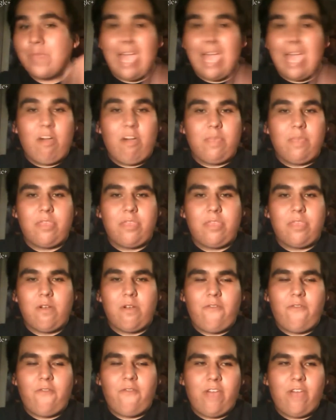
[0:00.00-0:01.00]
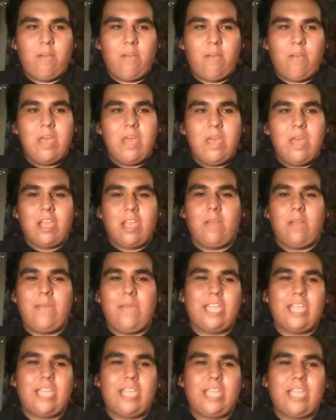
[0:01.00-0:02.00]
I hope the third film could
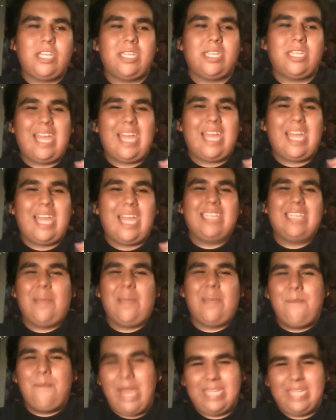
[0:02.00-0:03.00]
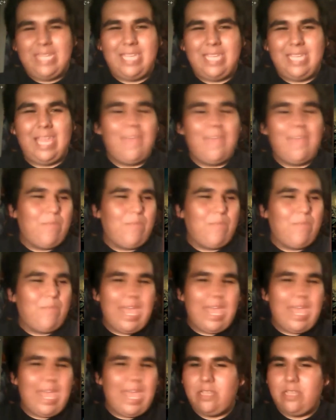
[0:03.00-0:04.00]
be just as amazing
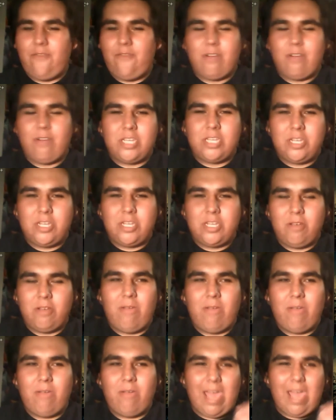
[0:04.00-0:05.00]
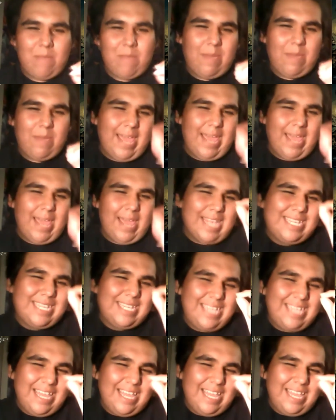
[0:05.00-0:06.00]
as the first two and maybe
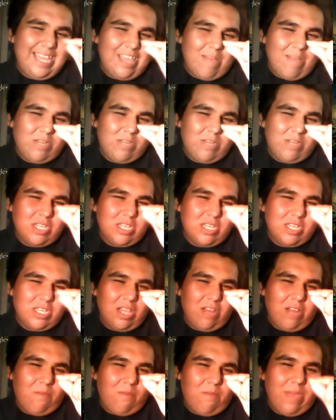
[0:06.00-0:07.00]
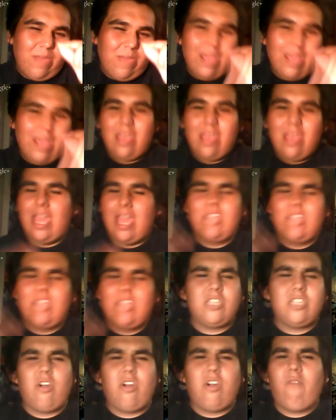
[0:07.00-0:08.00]
exceed them just a little bit and
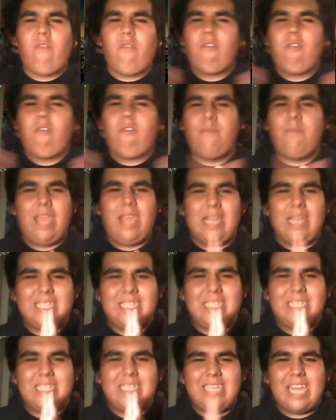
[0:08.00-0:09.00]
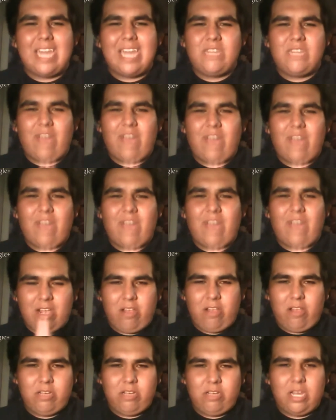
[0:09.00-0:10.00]
just overall be a
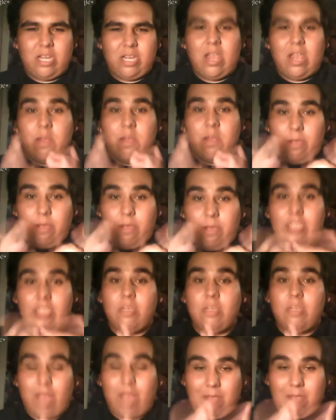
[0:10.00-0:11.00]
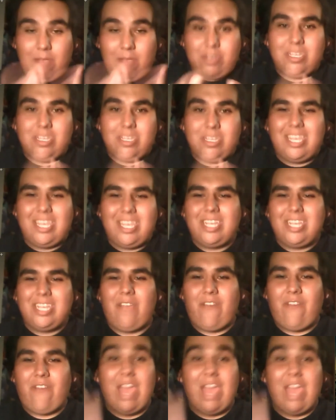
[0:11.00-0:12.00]
satisfying conclusion. Plus, like what you said,
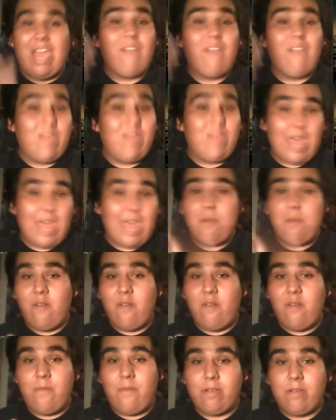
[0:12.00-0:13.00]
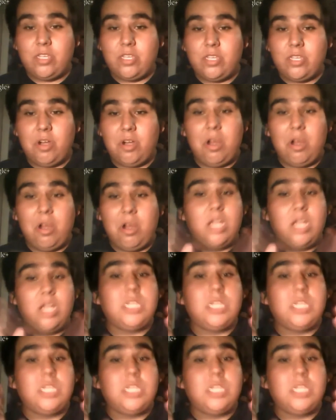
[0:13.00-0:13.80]
J five, that movie poster,